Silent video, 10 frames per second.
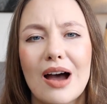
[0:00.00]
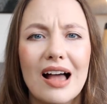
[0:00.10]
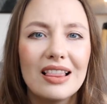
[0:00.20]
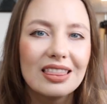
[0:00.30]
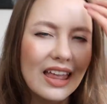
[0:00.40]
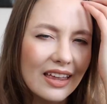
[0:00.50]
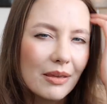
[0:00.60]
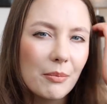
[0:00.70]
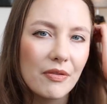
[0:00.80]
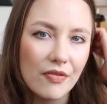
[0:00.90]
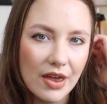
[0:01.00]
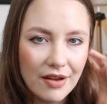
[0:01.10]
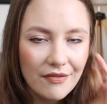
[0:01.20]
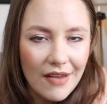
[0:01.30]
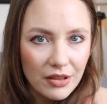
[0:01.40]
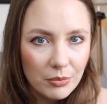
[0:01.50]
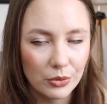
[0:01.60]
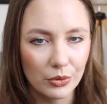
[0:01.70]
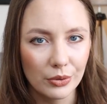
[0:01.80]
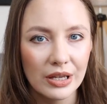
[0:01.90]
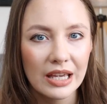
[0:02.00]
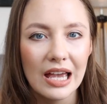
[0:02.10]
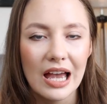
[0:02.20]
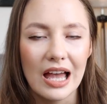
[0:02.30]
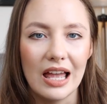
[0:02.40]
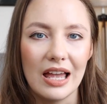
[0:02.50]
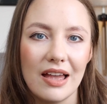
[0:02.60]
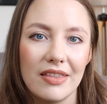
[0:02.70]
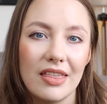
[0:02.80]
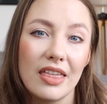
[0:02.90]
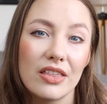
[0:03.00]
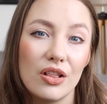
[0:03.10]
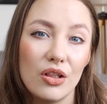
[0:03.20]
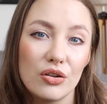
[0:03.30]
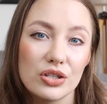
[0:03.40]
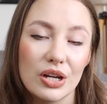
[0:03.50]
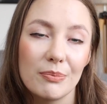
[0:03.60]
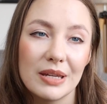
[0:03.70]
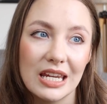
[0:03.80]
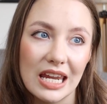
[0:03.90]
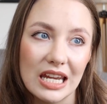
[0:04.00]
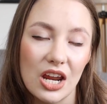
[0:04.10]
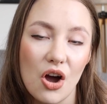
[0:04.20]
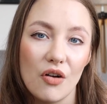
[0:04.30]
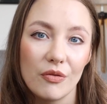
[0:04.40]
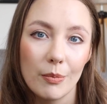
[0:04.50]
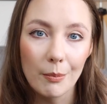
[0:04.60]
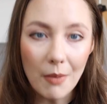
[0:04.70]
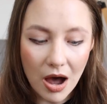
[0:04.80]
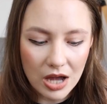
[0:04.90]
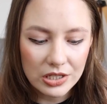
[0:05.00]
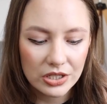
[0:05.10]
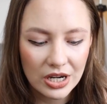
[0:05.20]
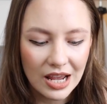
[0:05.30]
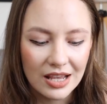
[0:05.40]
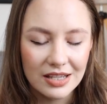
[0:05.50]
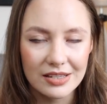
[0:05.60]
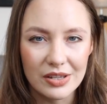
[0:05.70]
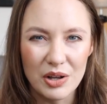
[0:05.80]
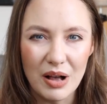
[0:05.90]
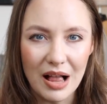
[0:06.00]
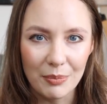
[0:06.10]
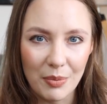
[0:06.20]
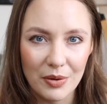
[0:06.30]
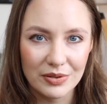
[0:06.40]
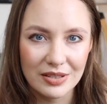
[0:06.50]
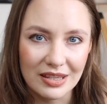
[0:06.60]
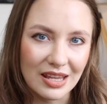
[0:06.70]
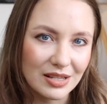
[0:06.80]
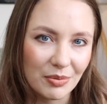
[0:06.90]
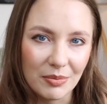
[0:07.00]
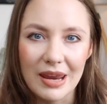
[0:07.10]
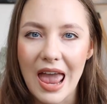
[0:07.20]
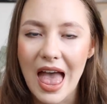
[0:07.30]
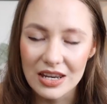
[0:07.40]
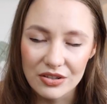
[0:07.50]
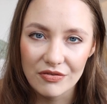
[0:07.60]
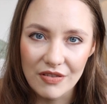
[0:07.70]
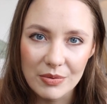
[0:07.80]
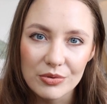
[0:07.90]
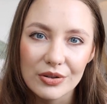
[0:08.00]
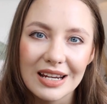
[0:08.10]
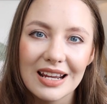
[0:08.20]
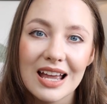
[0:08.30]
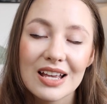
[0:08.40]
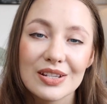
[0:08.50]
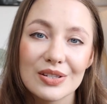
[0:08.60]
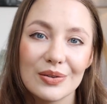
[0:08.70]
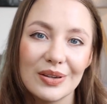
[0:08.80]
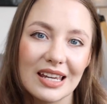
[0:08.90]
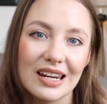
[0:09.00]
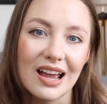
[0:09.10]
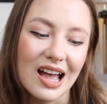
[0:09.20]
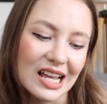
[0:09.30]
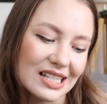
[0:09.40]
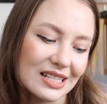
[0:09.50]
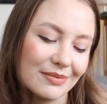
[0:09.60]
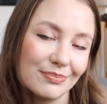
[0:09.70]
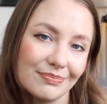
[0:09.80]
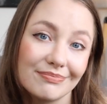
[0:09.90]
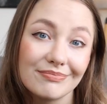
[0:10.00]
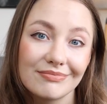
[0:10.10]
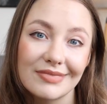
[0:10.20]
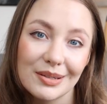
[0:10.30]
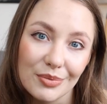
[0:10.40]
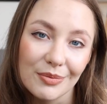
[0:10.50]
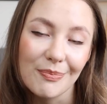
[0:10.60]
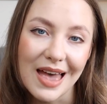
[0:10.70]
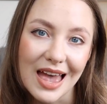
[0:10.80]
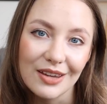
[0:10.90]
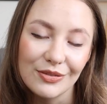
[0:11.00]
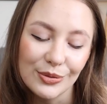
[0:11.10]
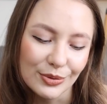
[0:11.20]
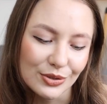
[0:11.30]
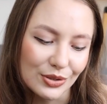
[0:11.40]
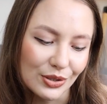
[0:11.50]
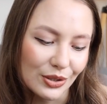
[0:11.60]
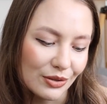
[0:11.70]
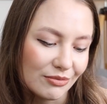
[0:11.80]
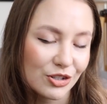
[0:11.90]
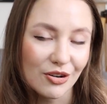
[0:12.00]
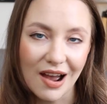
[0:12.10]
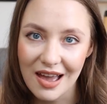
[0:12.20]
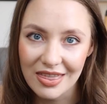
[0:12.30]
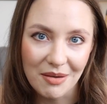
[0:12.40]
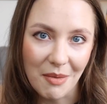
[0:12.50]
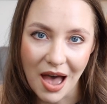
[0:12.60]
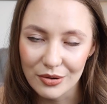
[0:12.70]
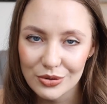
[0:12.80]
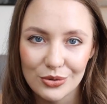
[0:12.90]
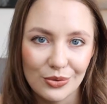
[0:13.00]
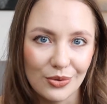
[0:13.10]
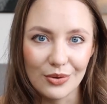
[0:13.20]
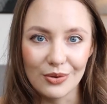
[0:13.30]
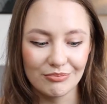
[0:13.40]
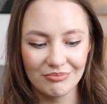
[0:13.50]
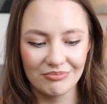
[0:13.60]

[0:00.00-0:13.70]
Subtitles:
I'll link them if they're available. I think they're launching beginning of March, so I'll post this probably end of February, so you can guys prepare if you want to try them out or